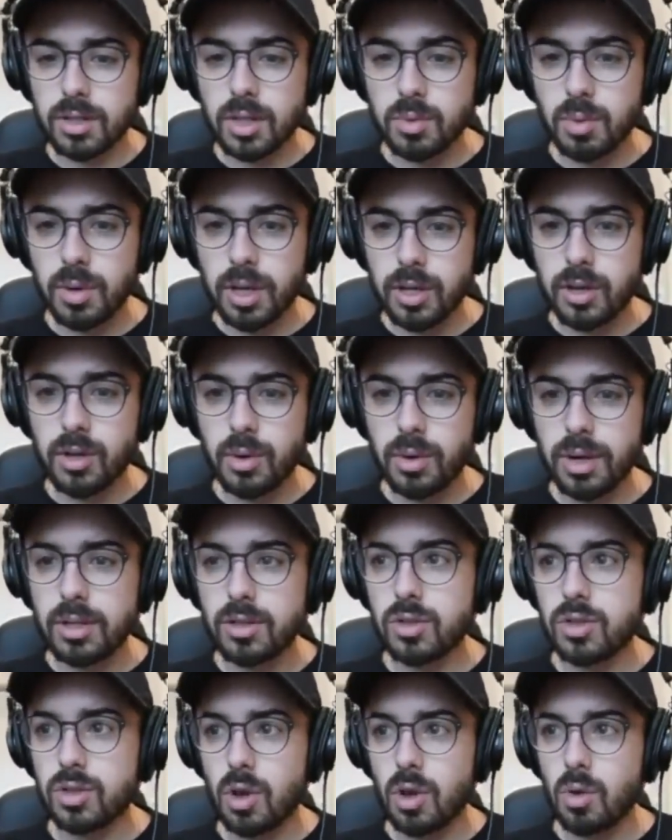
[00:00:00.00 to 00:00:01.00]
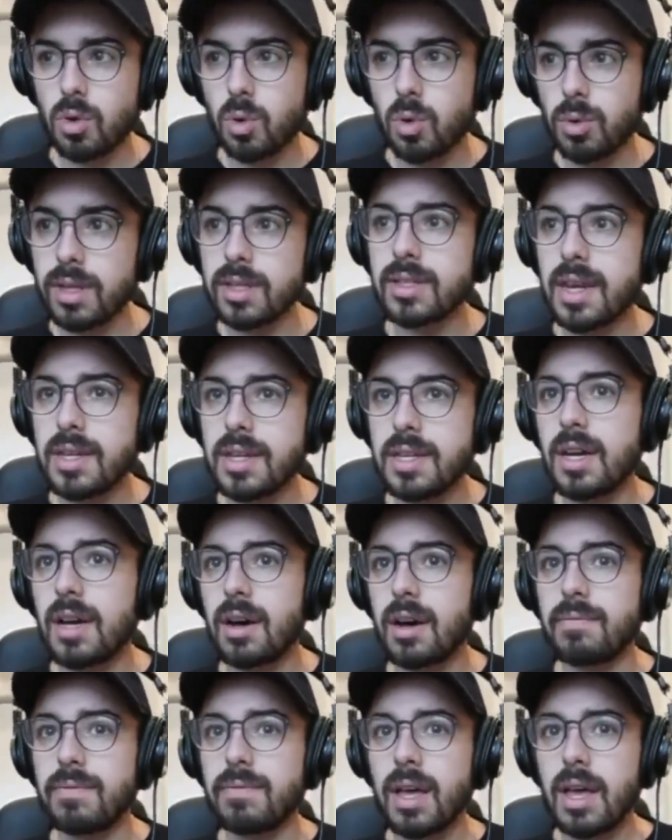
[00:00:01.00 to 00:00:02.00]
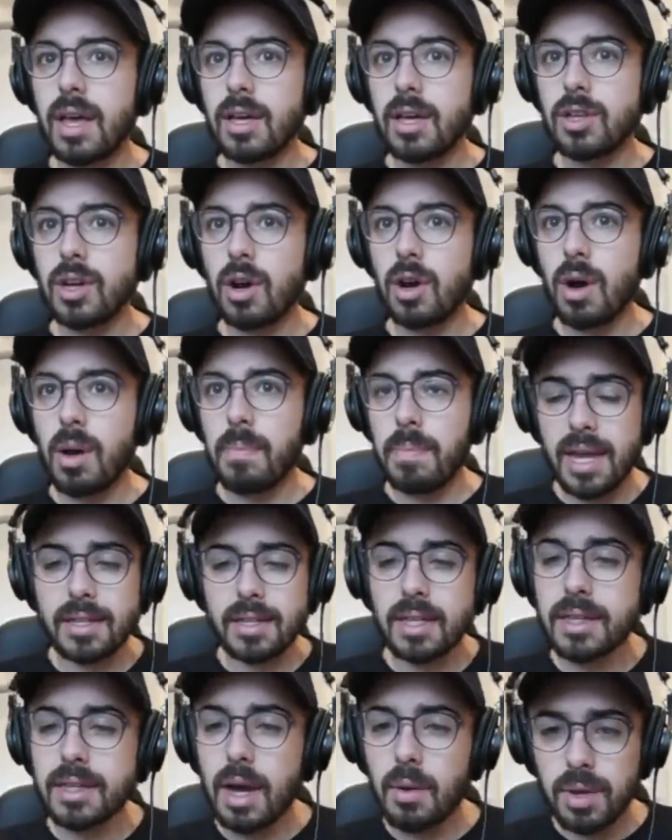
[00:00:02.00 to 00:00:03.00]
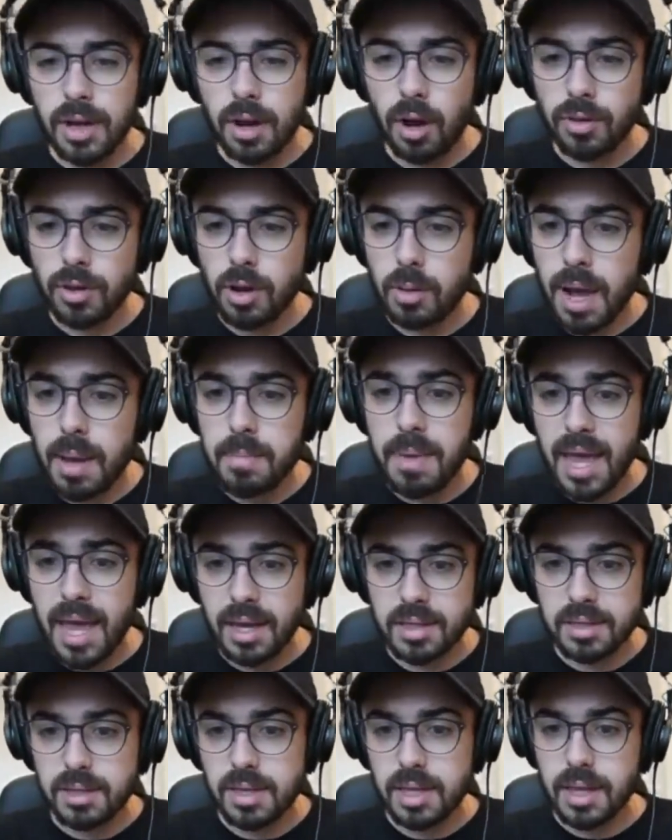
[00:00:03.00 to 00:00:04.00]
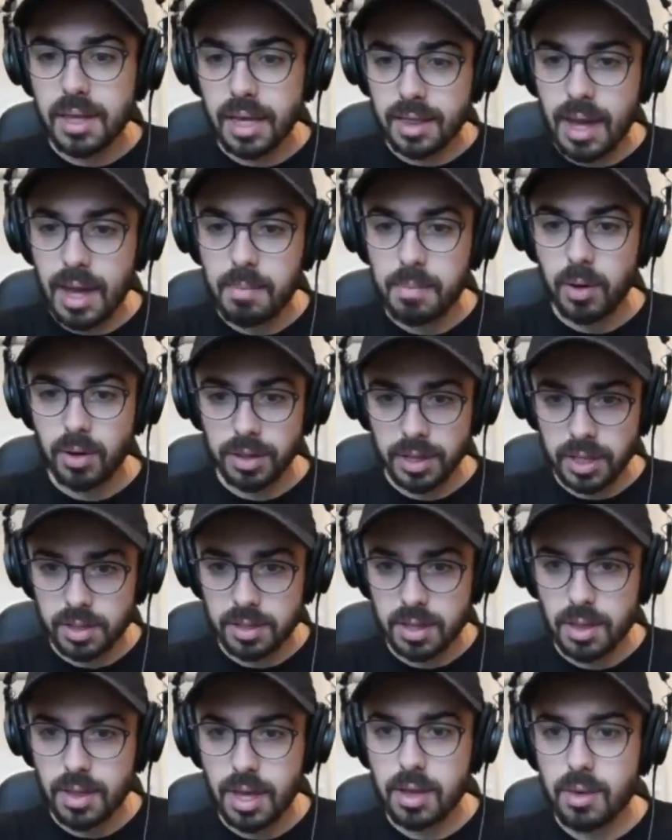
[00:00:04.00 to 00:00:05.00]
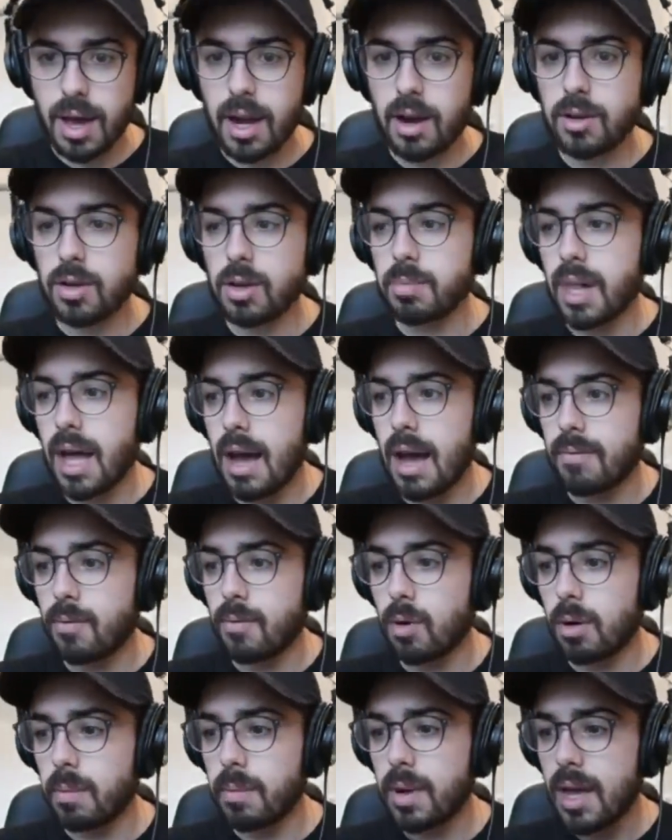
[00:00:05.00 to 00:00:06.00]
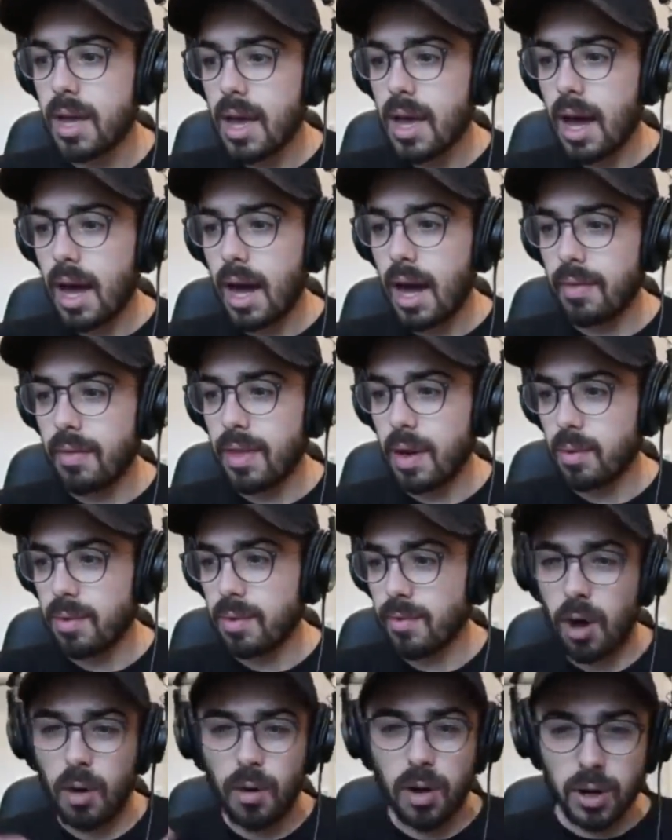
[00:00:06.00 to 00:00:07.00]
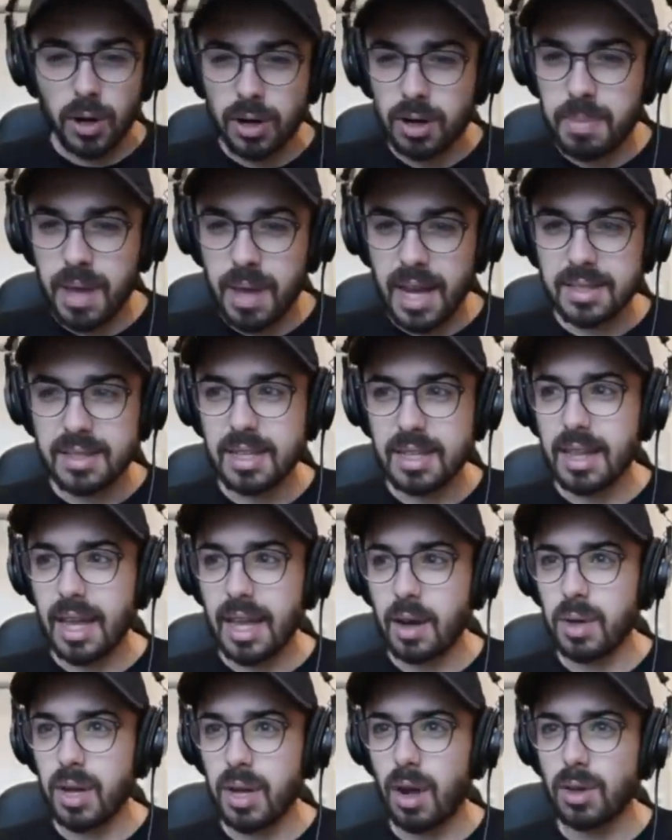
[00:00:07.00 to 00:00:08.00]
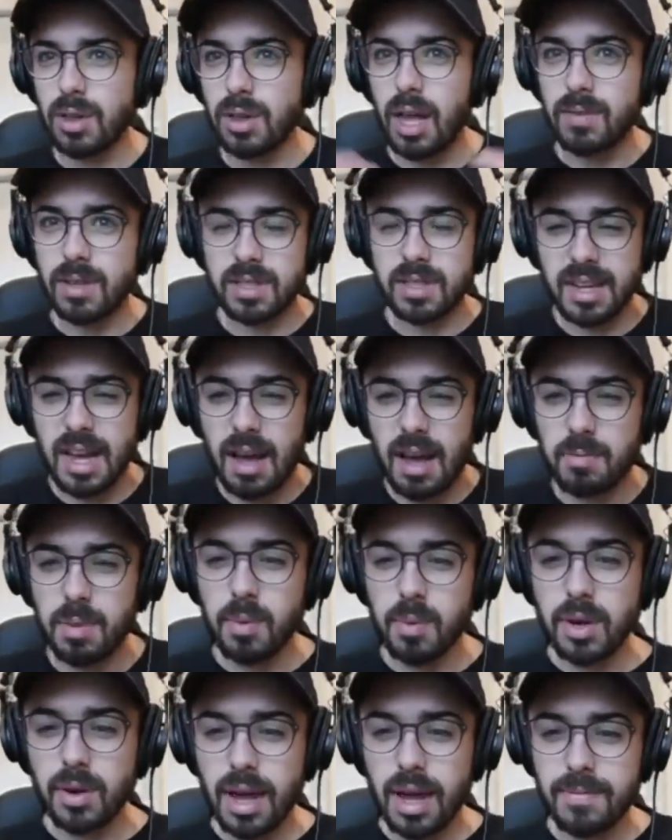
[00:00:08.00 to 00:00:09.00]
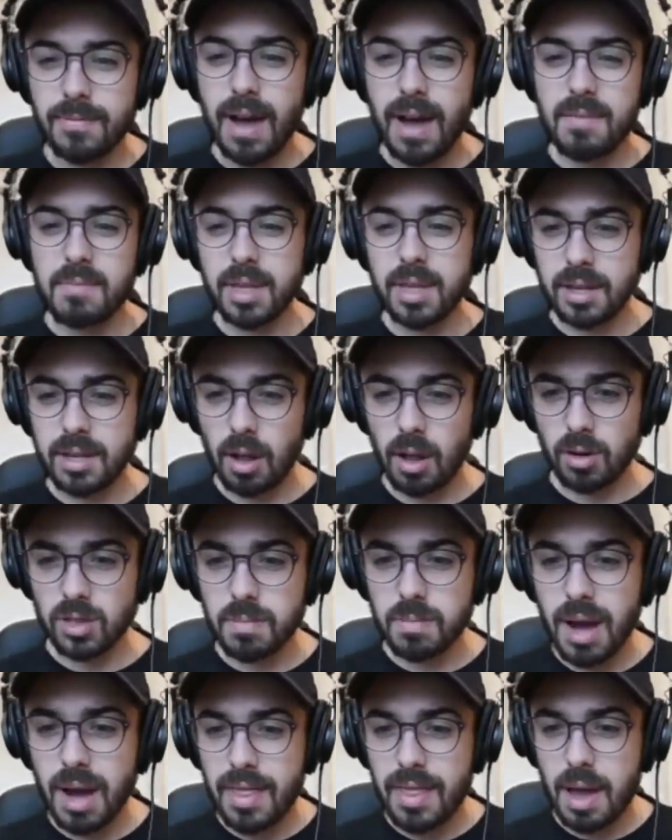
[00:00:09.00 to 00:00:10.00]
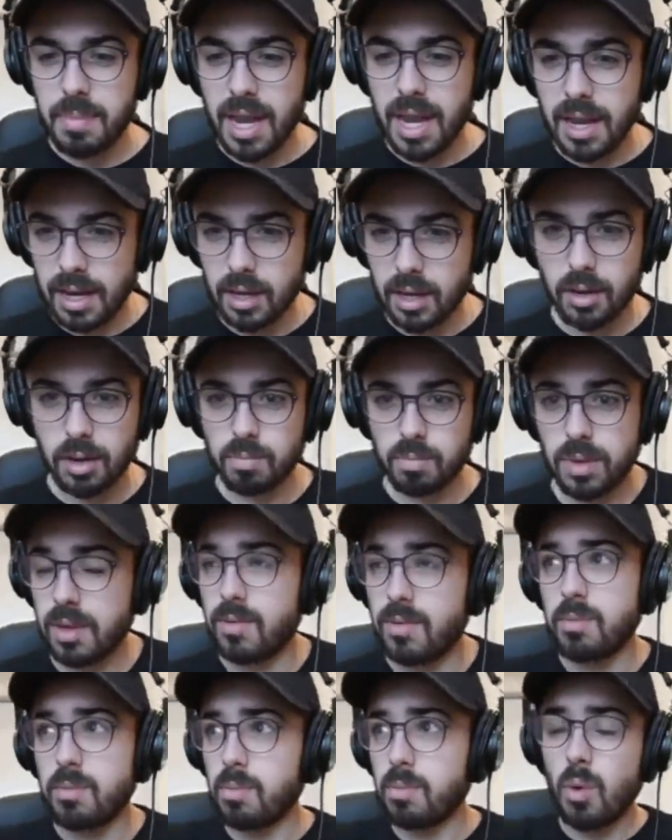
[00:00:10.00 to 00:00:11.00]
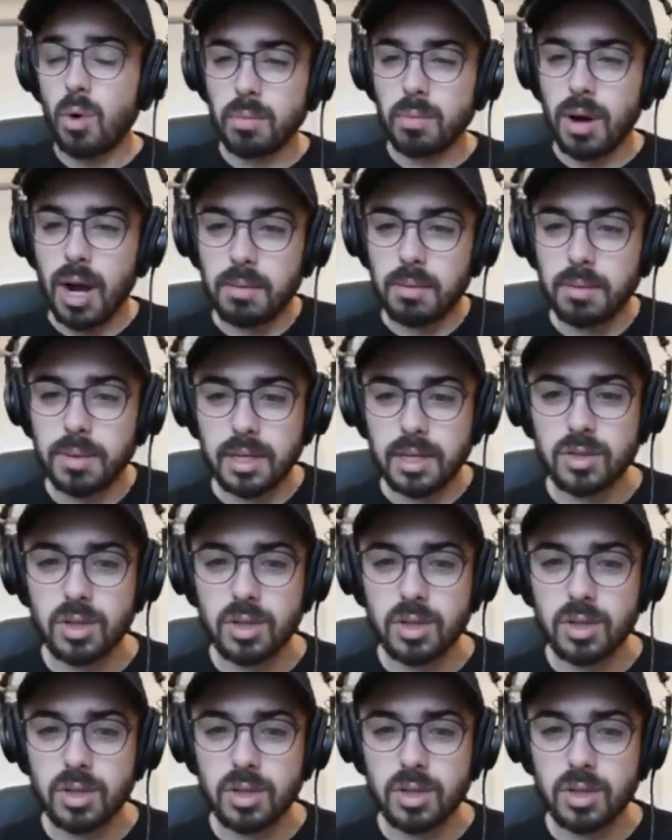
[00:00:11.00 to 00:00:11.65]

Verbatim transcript: Because what you're doing is so cool. This idea of, you know, a painting that we all know by Banksy, like that Mona Lisa that you had on your platform, uh, that we've all heard of Banksy, like we all love his stuff, but we don't have five million dollars to buy that painting, or even more probably.